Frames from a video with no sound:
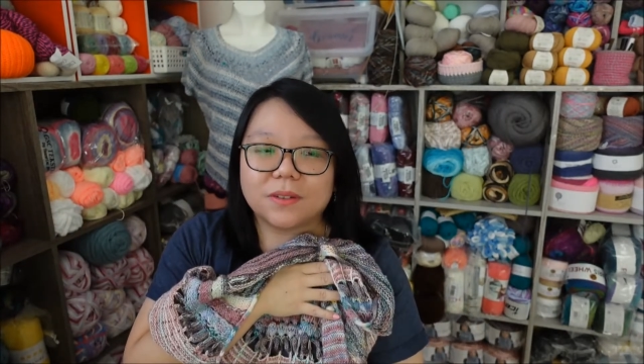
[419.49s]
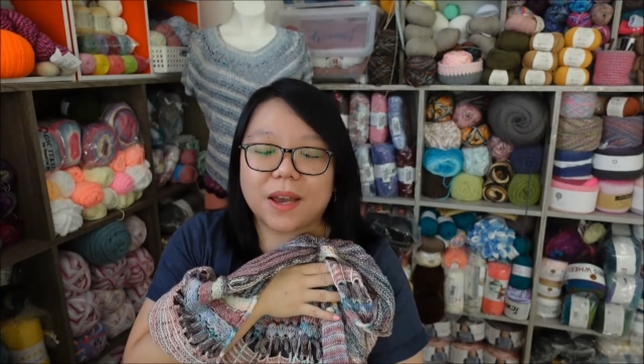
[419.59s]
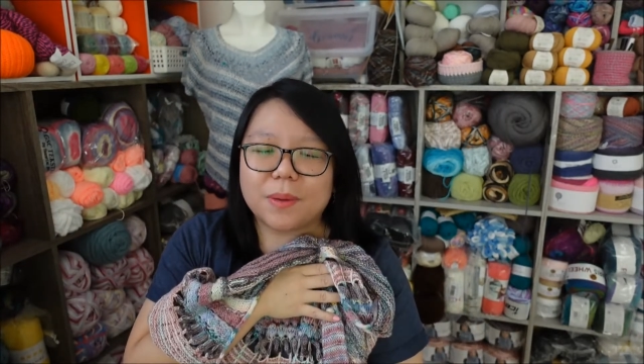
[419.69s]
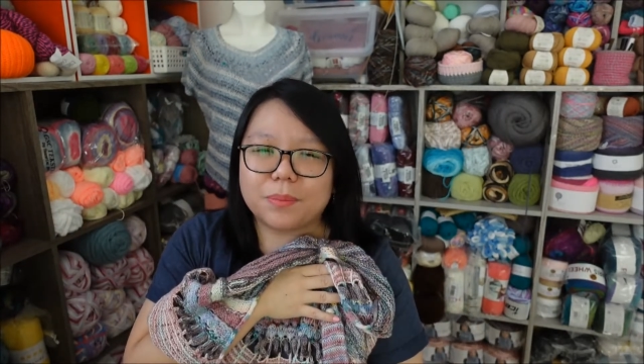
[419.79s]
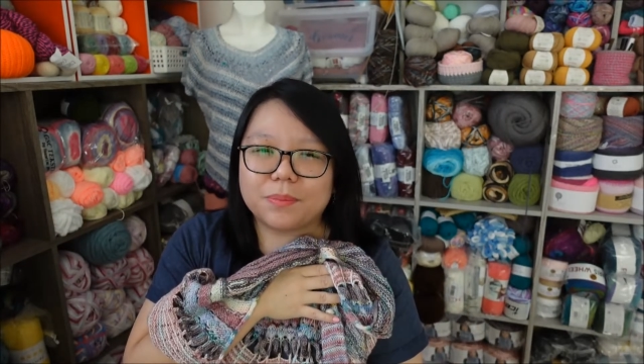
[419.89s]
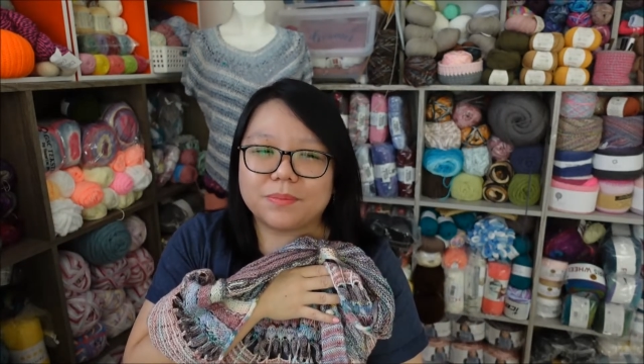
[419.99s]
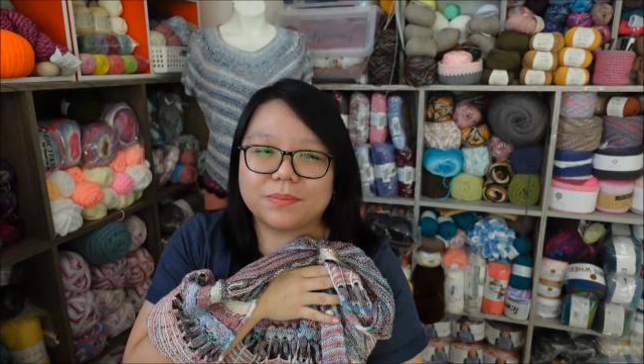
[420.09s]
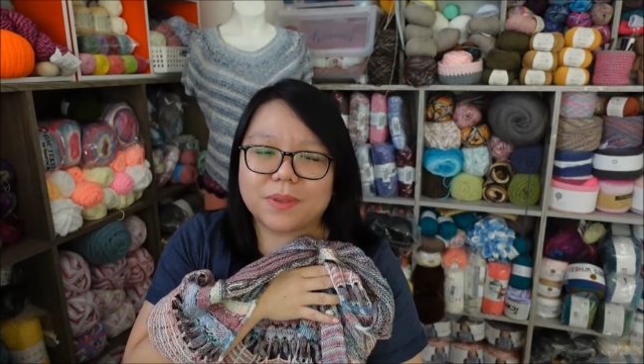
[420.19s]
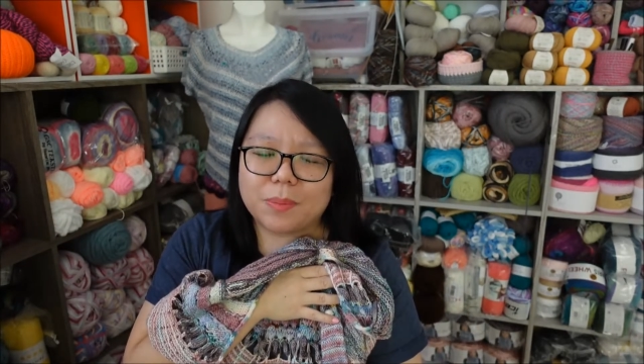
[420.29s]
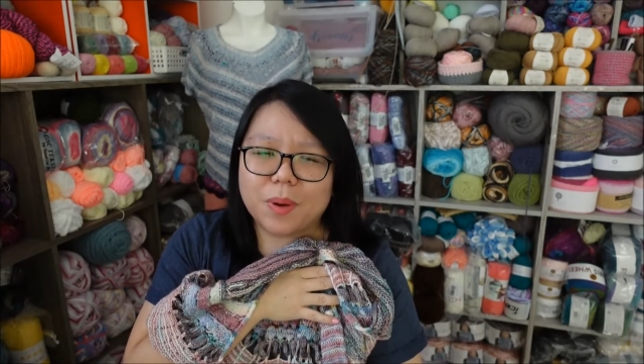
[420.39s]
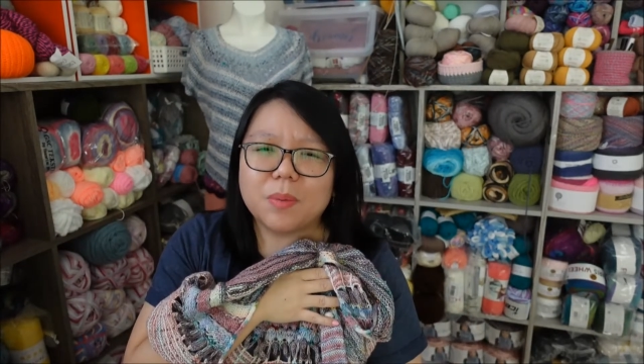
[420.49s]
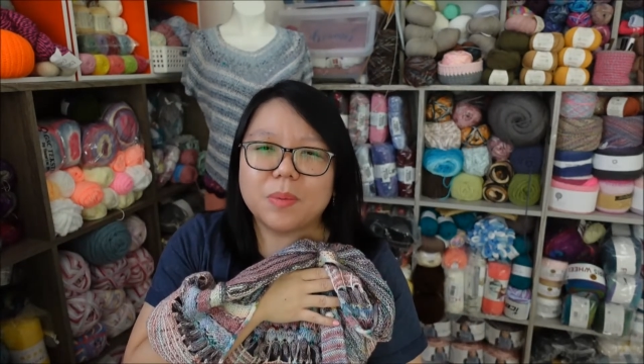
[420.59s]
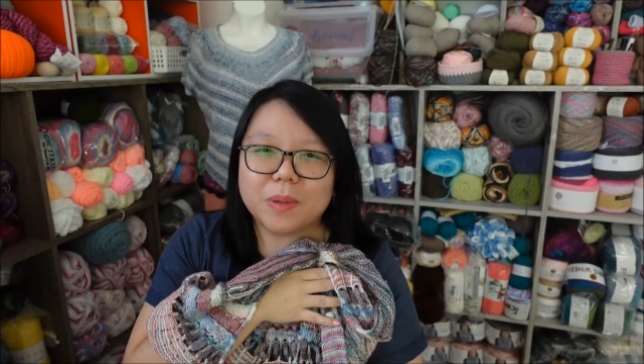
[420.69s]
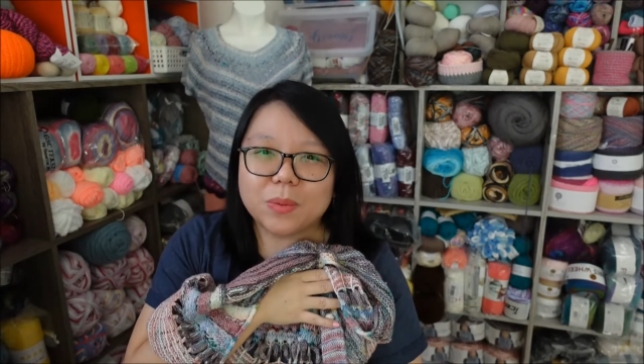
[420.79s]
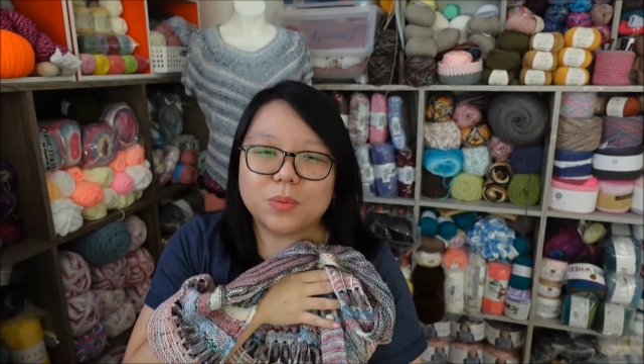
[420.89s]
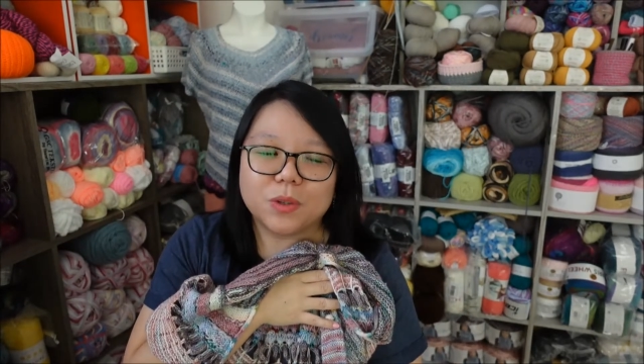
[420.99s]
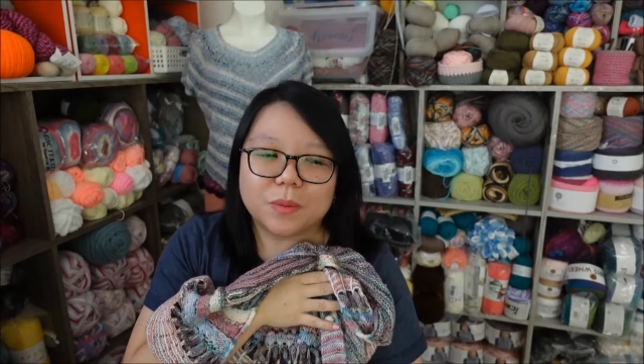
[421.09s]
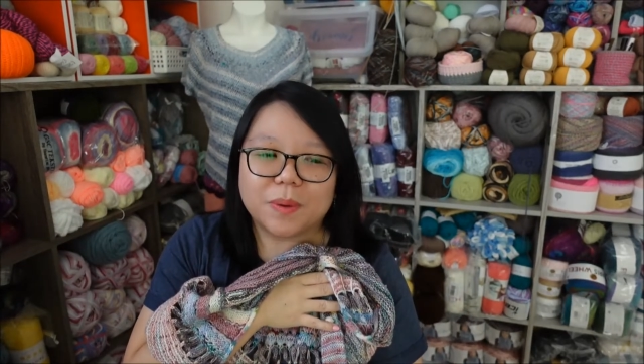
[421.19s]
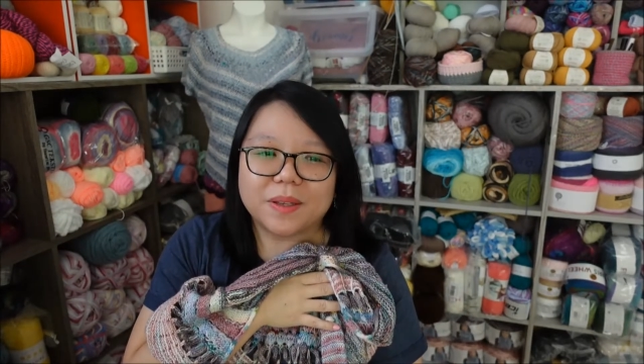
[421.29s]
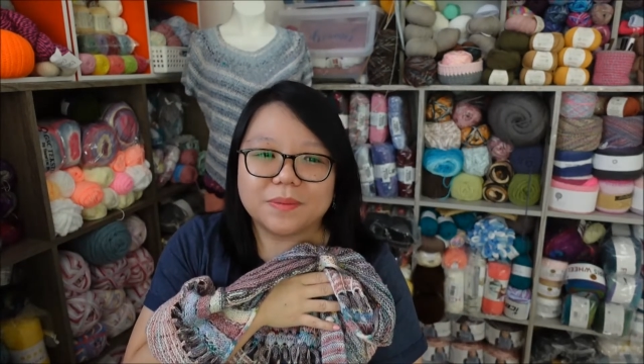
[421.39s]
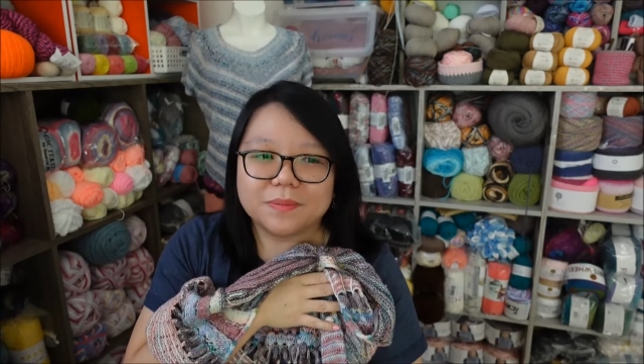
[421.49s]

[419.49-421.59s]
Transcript: I probably would, but